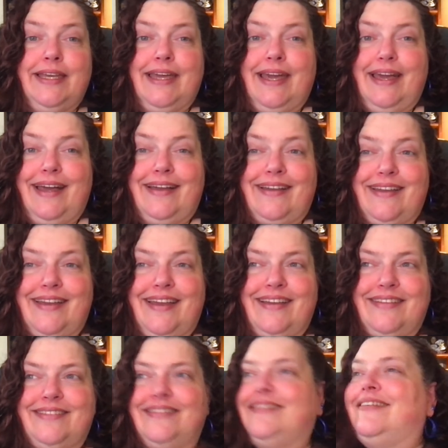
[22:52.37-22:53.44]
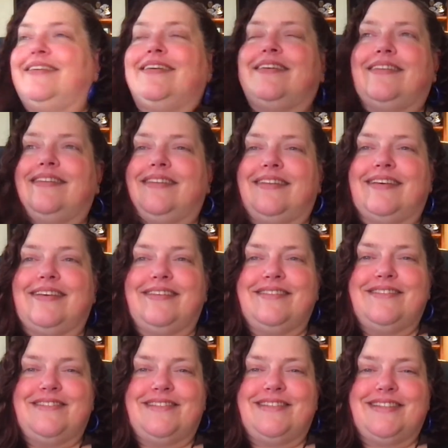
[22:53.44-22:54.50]
and that
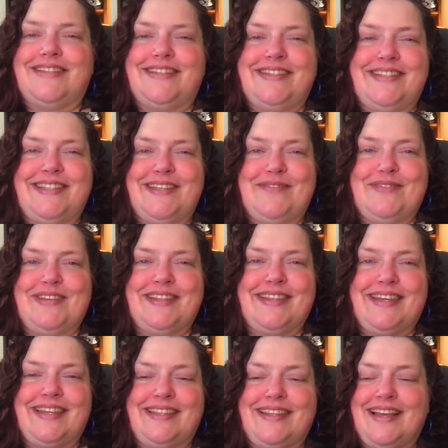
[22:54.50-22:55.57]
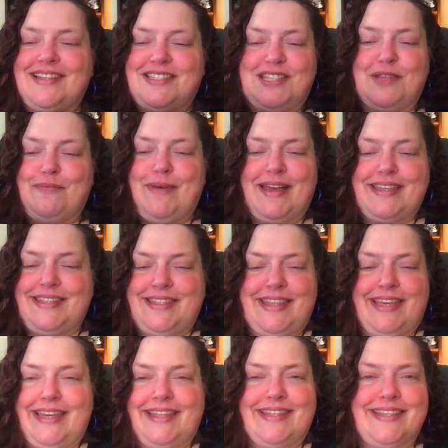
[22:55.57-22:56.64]
she seemed to think that's the best
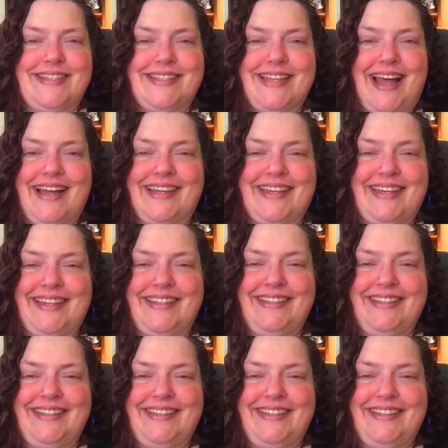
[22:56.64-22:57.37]
thing in the stocking,